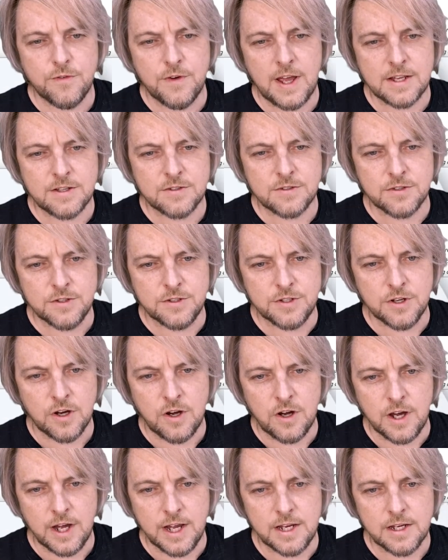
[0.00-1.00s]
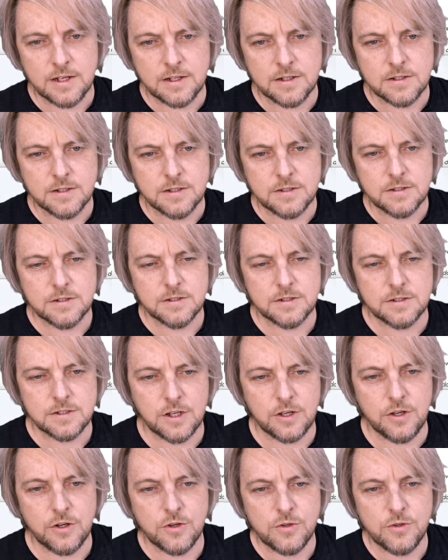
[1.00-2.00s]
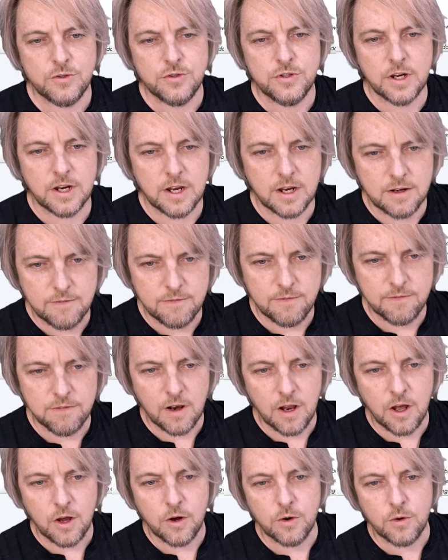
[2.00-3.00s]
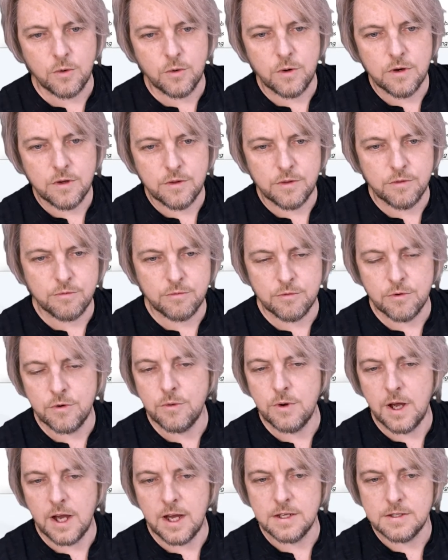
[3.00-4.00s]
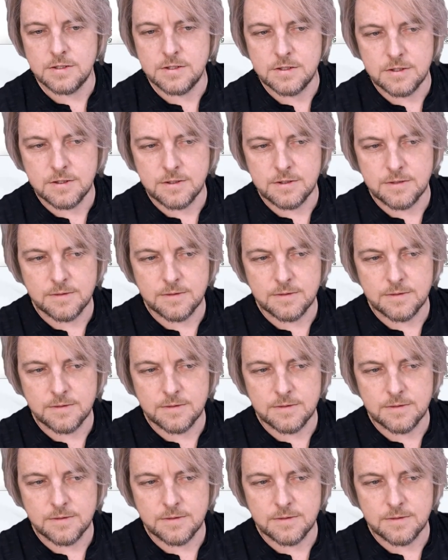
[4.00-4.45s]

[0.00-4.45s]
has to die so Yahusha can flow through us.